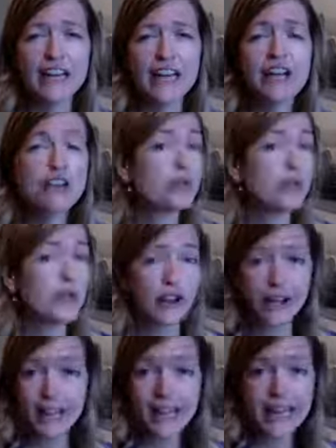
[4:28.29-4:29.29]
So when you're
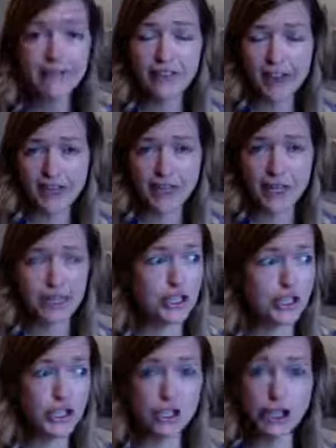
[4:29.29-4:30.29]
getting the family
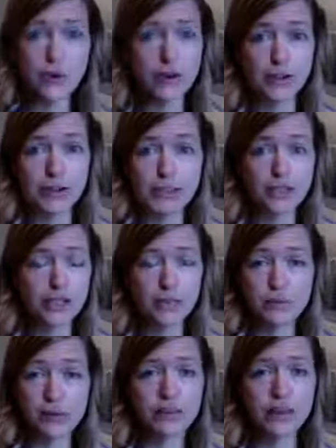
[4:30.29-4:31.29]
to go out to this
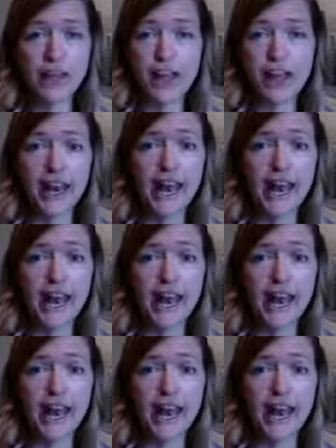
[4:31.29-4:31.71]
super fun